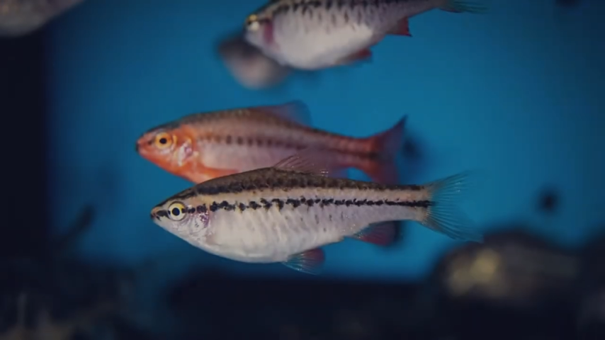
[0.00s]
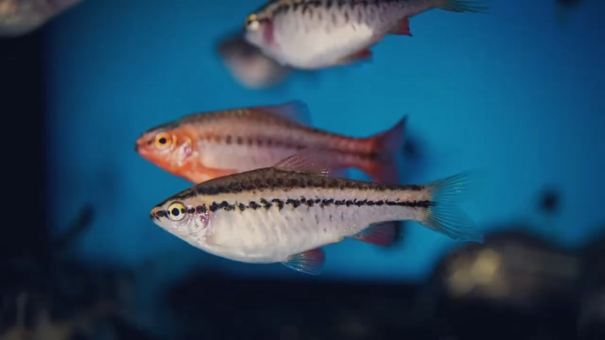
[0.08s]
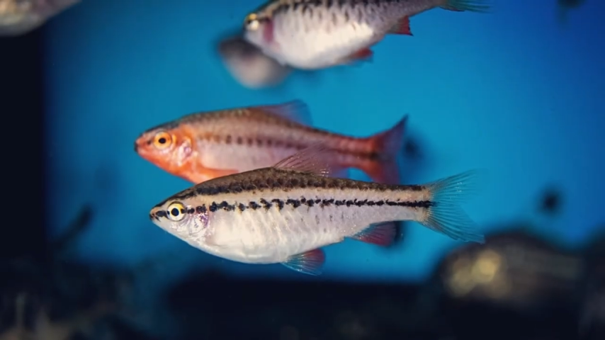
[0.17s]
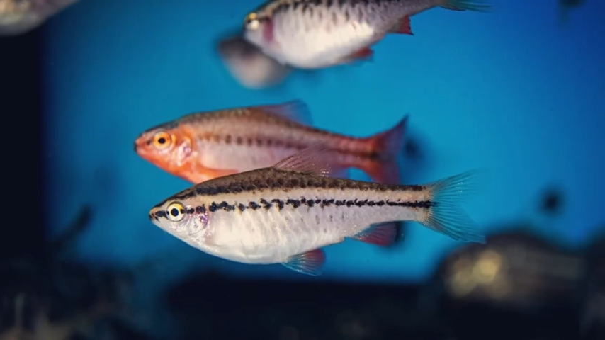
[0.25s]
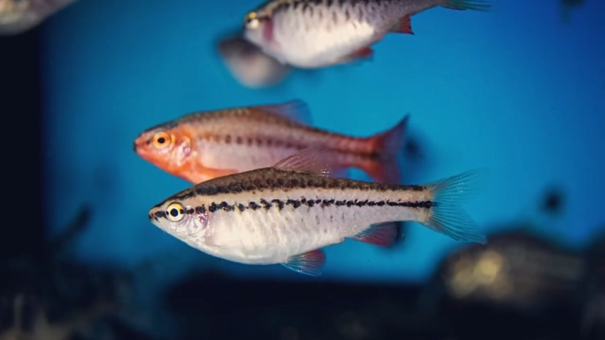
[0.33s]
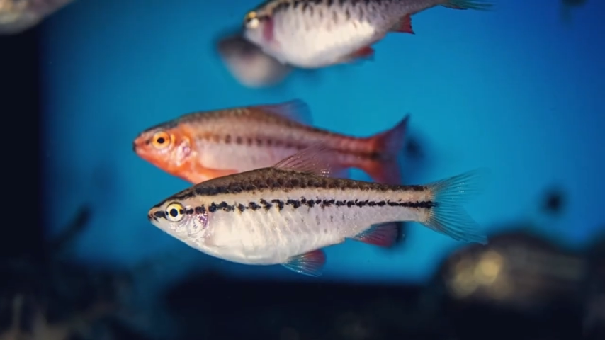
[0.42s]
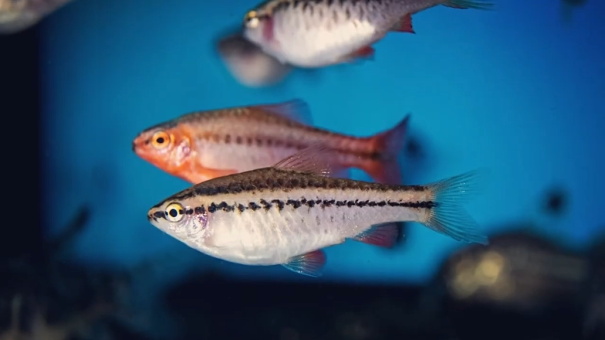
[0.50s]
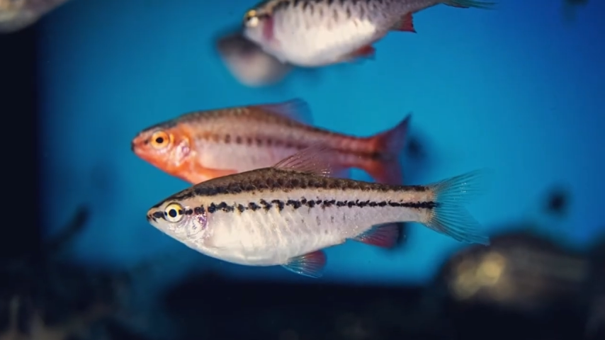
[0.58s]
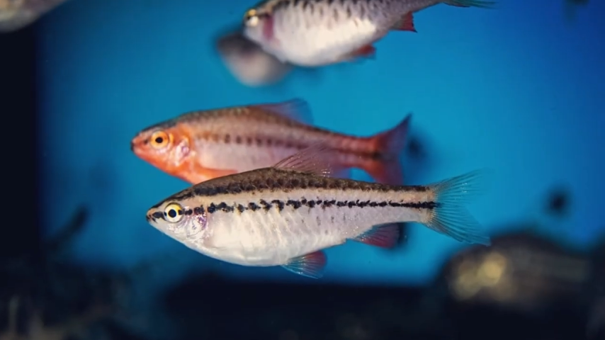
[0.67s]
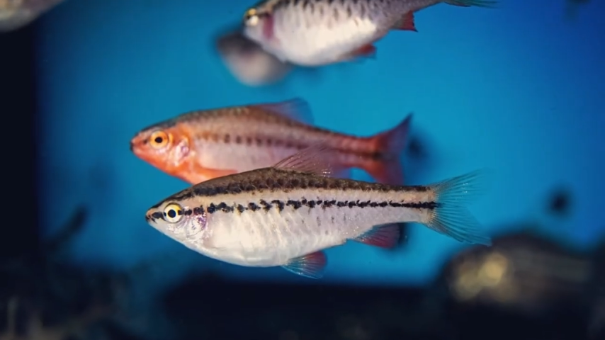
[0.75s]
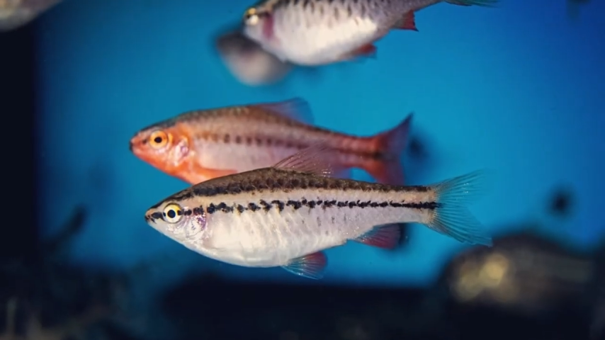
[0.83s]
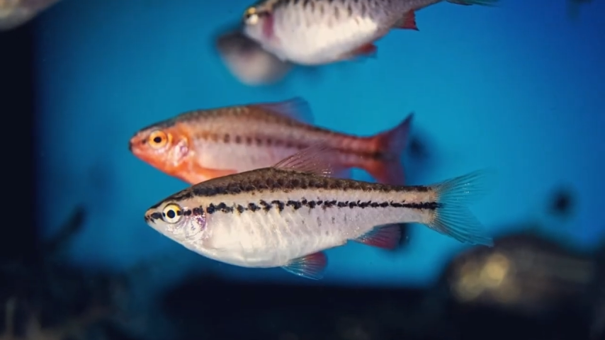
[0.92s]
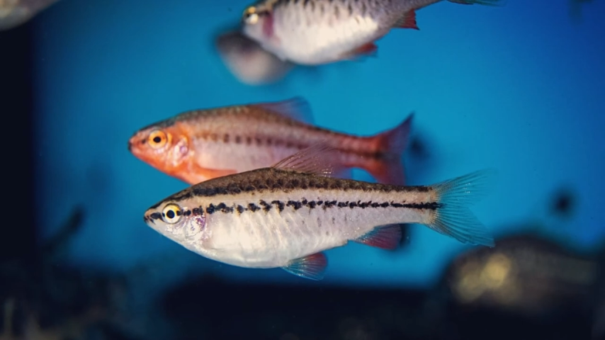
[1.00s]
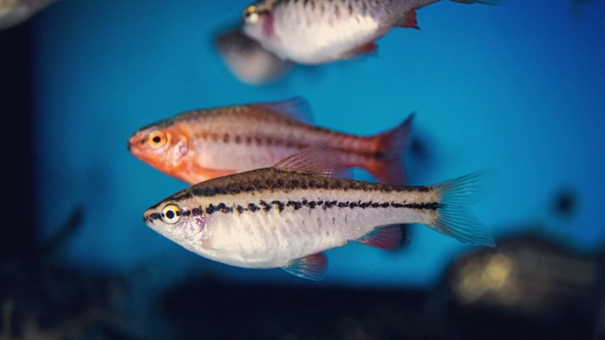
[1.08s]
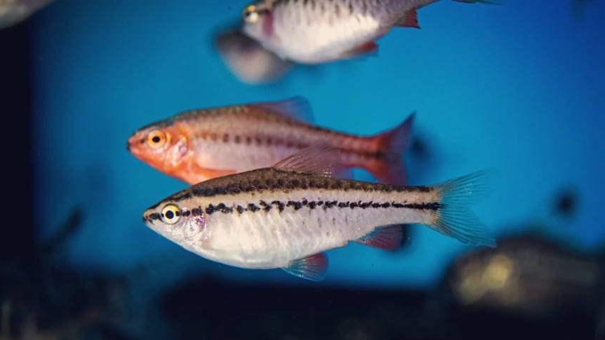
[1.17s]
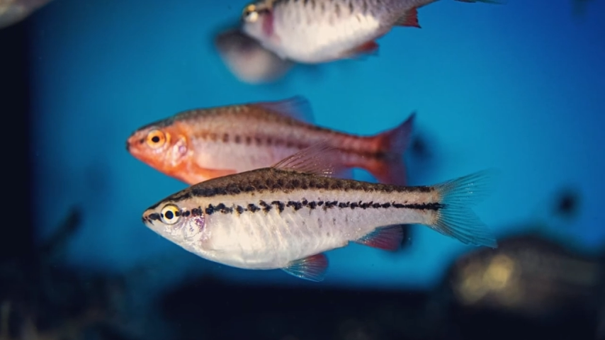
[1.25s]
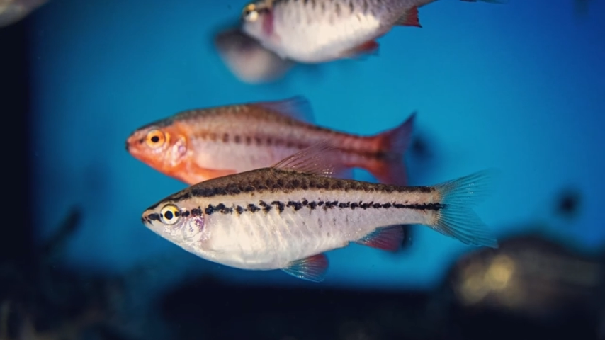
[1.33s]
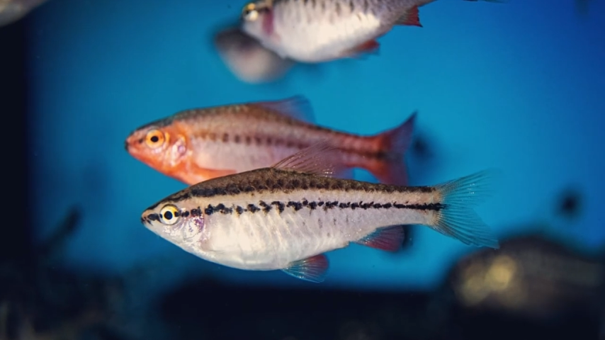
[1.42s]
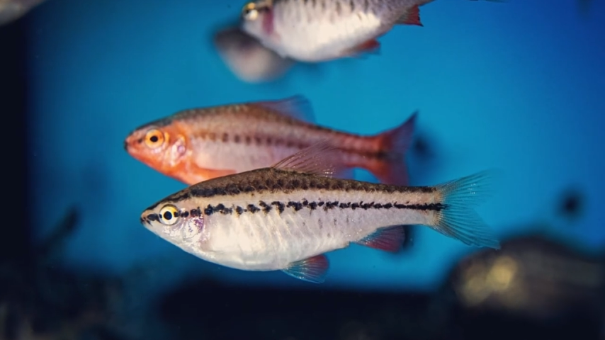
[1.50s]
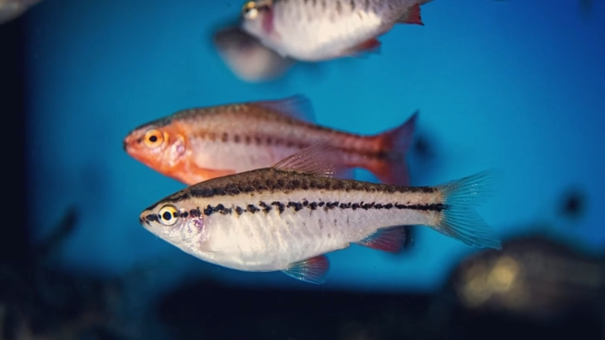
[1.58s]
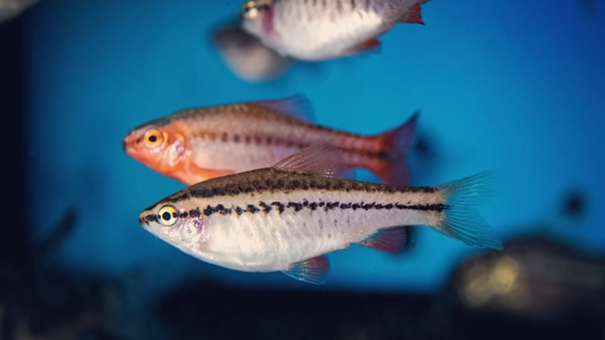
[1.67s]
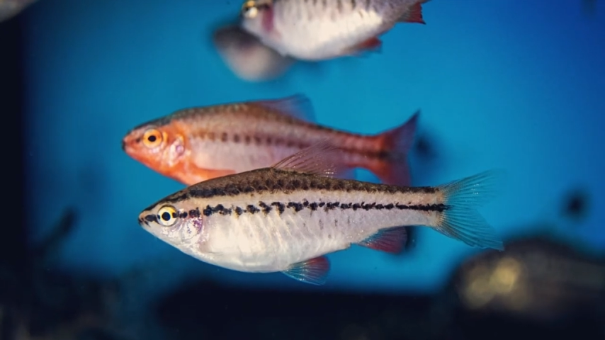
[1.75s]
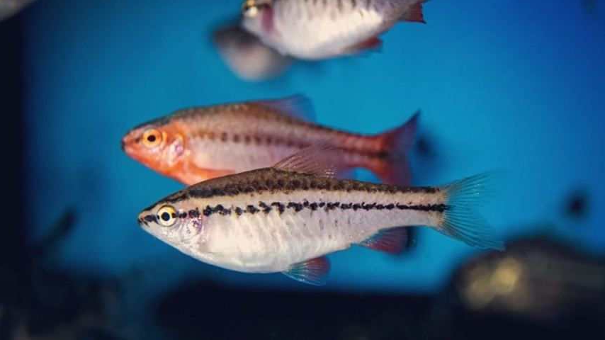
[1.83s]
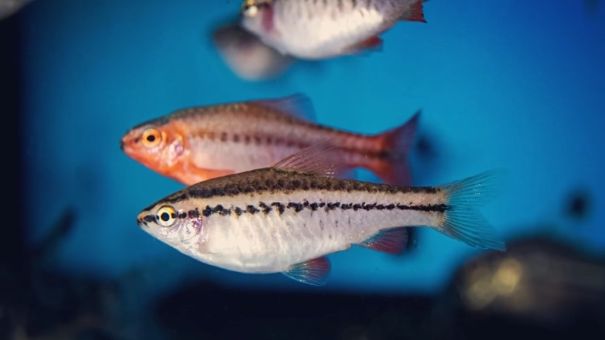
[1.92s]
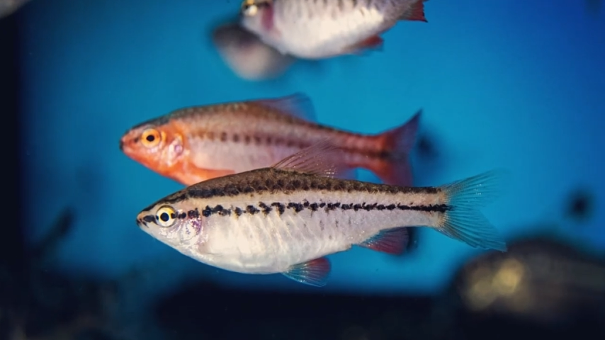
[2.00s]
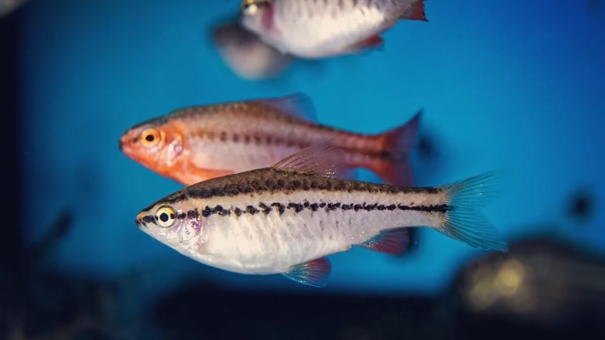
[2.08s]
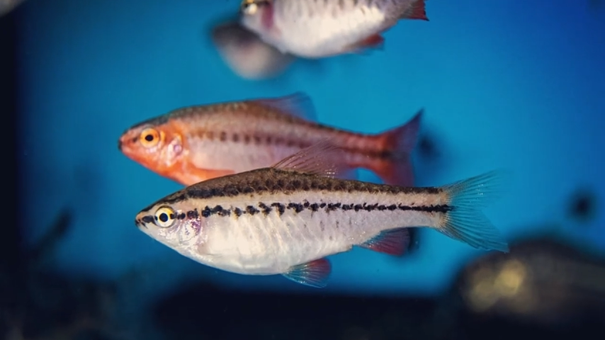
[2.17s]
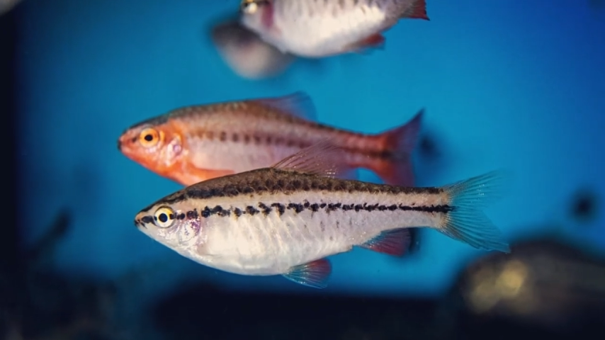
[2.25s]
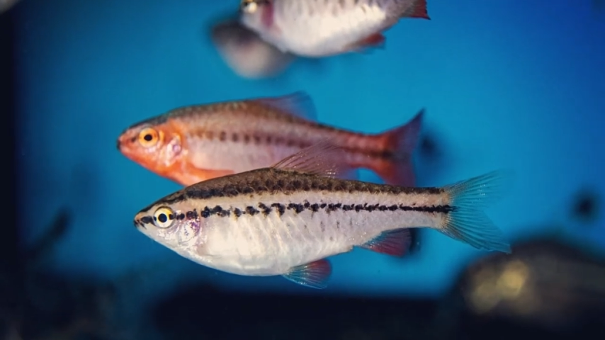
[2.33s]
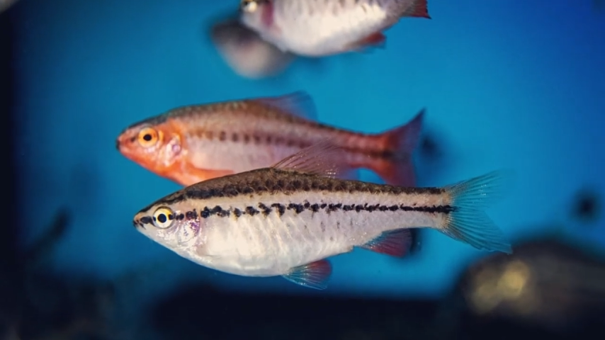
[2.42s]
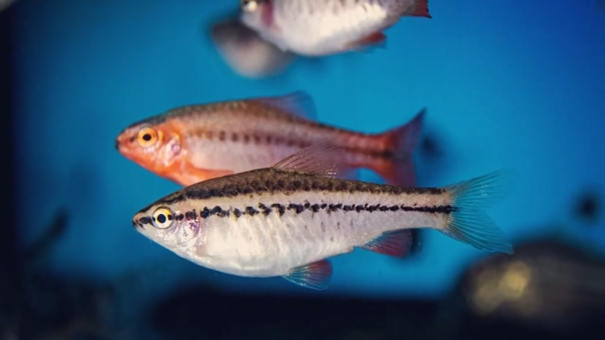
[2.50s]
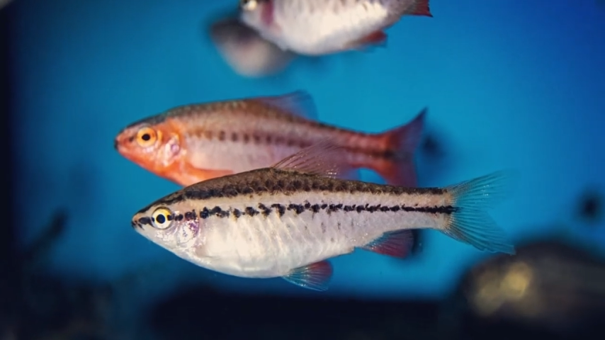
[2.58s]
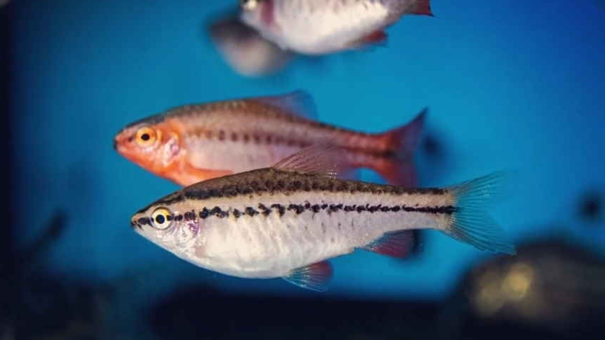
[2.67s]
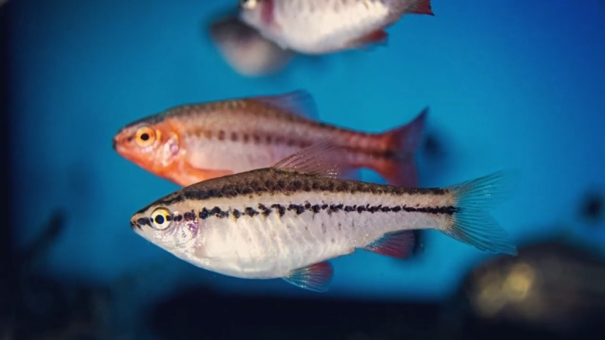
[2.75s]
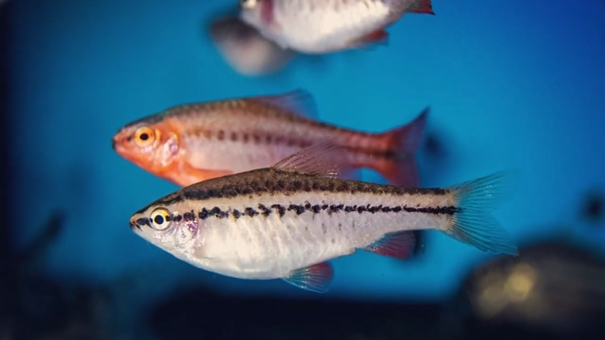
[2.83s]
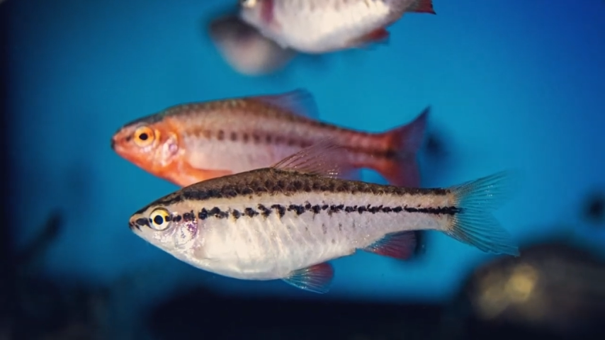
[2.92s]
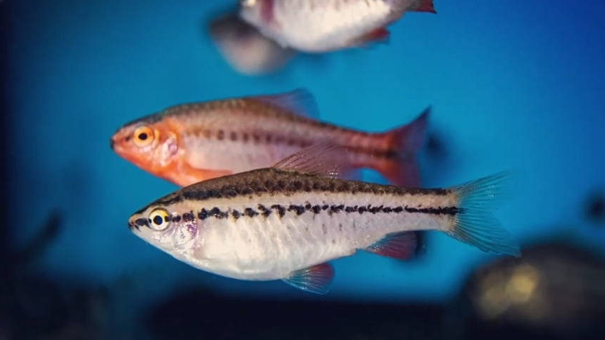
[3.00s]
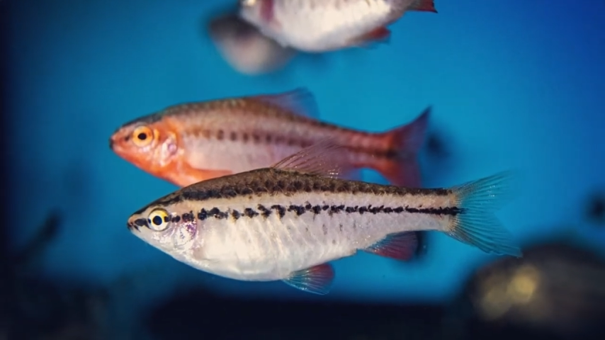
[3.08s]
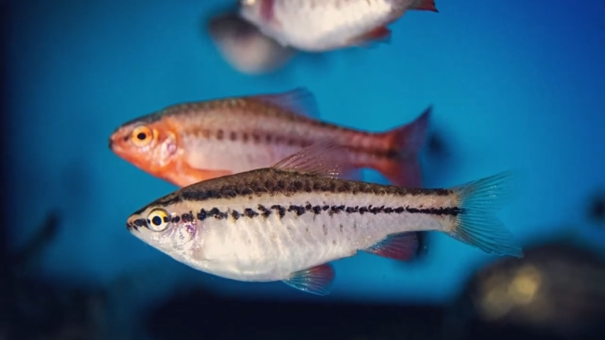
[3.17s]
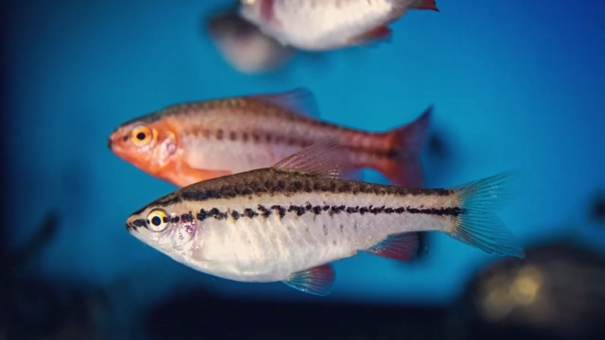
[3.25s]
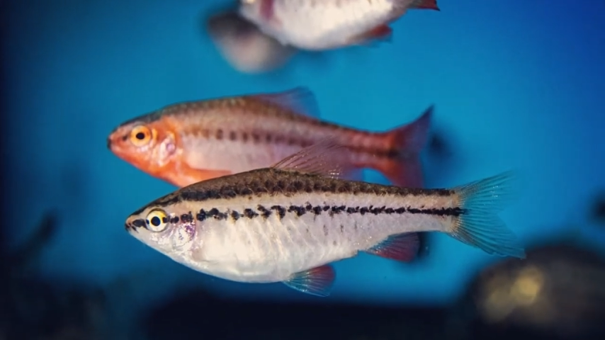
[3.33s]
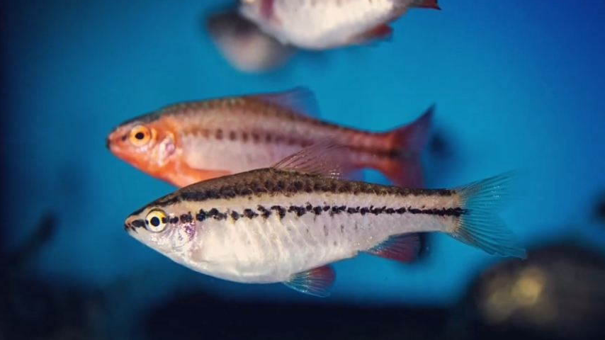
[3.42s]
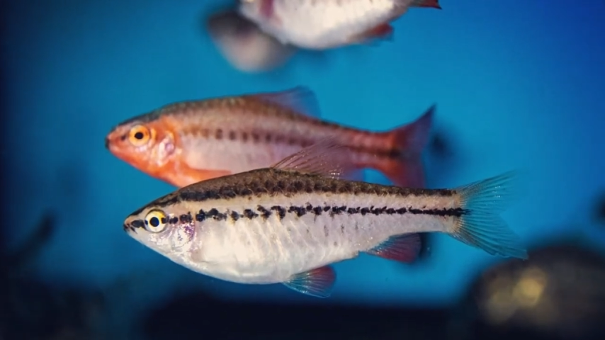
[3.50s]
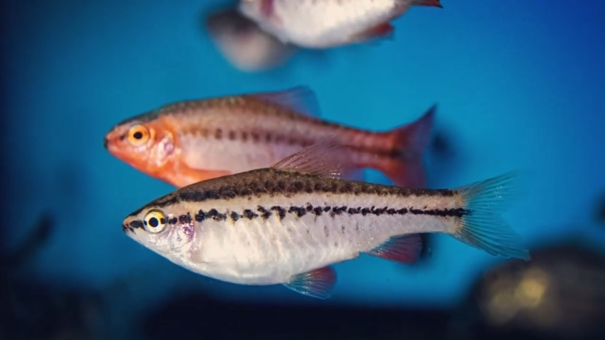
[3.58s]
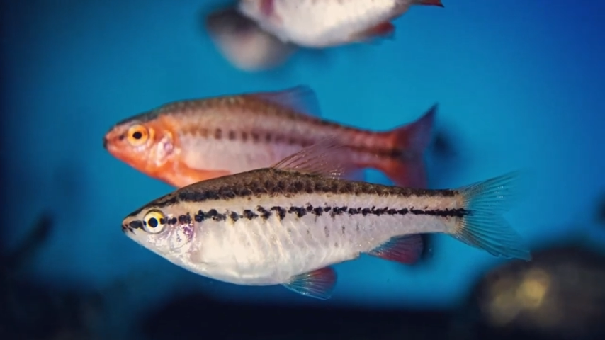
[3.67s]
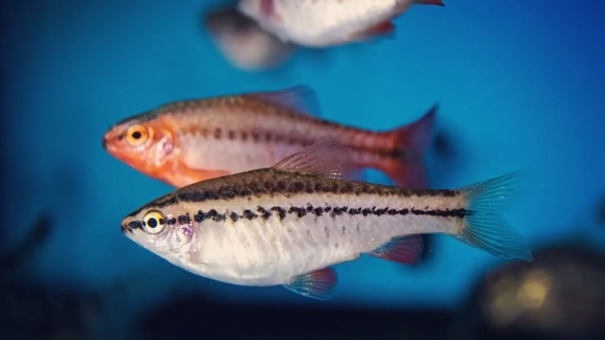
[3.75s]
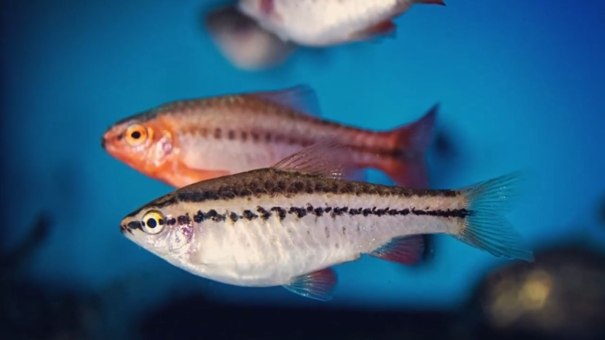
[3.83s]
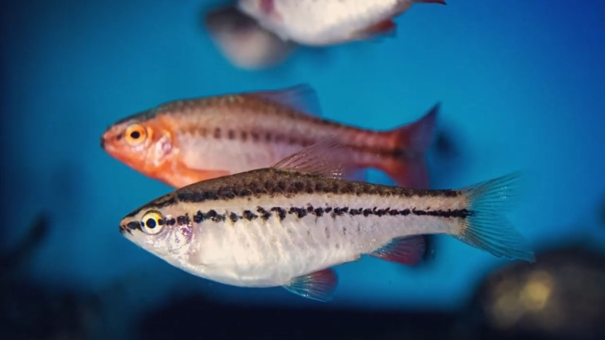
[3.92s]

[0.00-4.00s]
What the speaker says: No face is visible, so there are no lips to read.